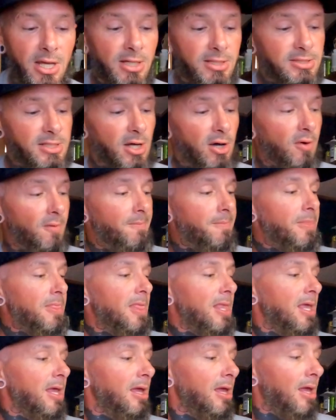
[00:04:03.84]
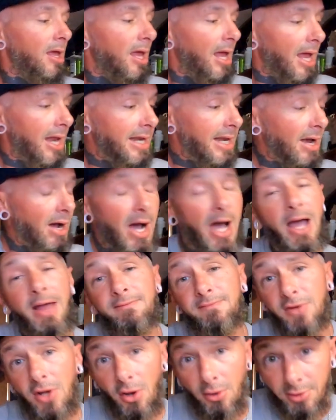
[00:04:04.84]
So now I've
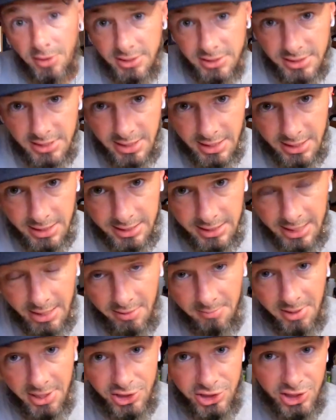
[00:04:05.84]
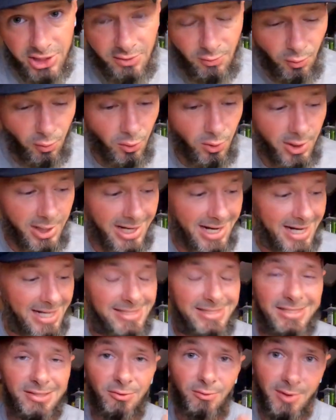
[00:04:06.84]
noticed, now my Gen 1, I
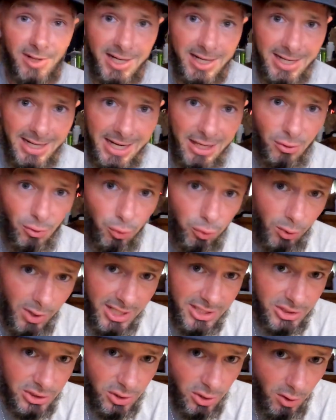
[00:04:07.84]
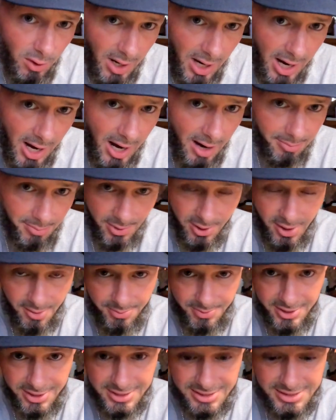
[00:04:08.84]
actually ran a retro hop up
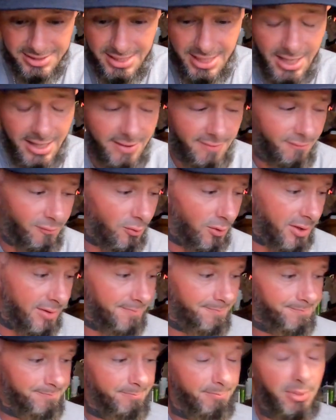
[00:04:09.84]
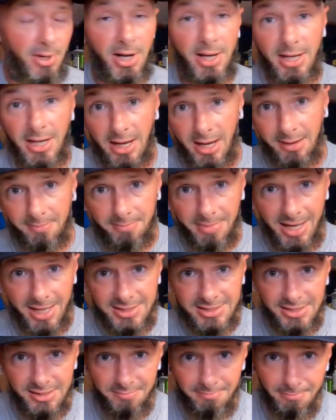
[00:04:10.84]
inside of one, but I'm back
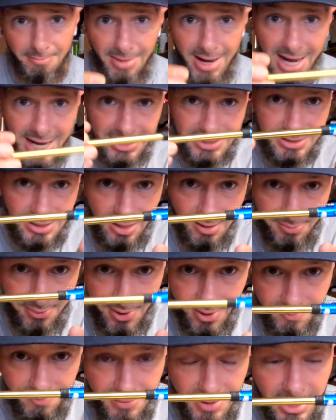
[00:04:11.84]
to the max hop up.